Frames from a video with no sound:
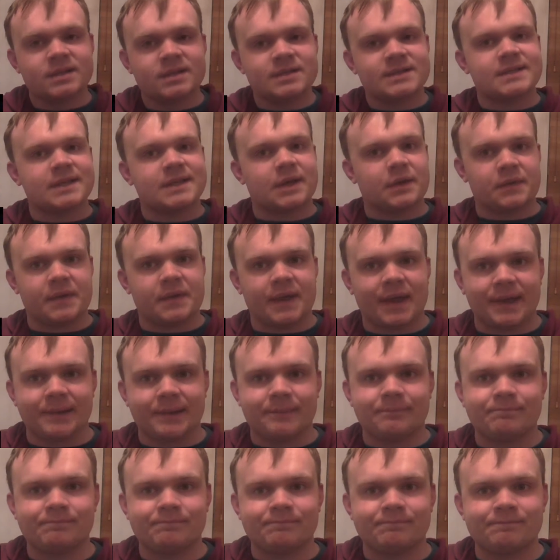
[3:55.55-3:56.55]
So yeah,
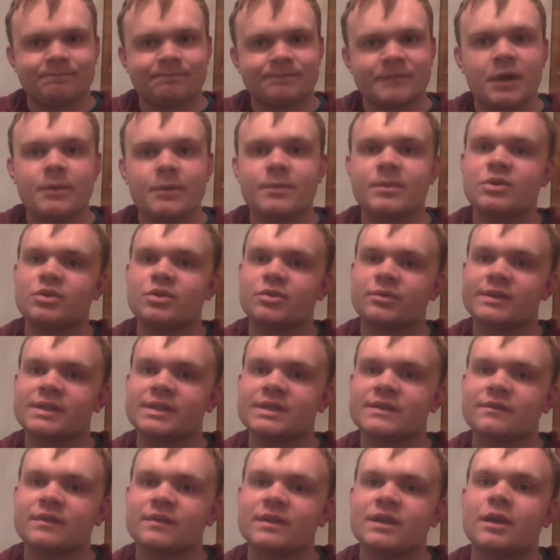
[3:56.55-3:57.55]
hope you enjoyed
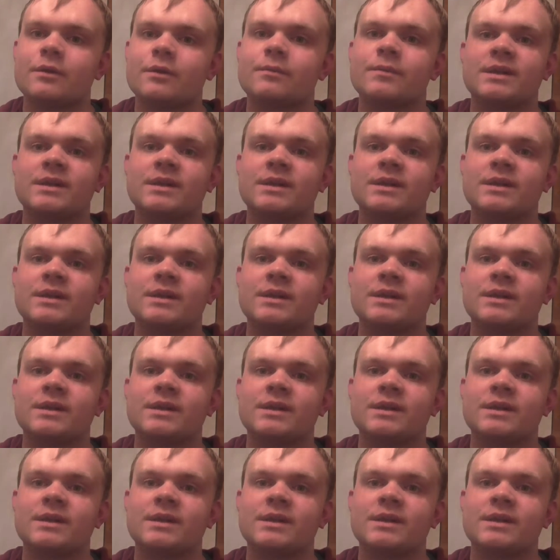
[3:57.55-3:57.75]
this video,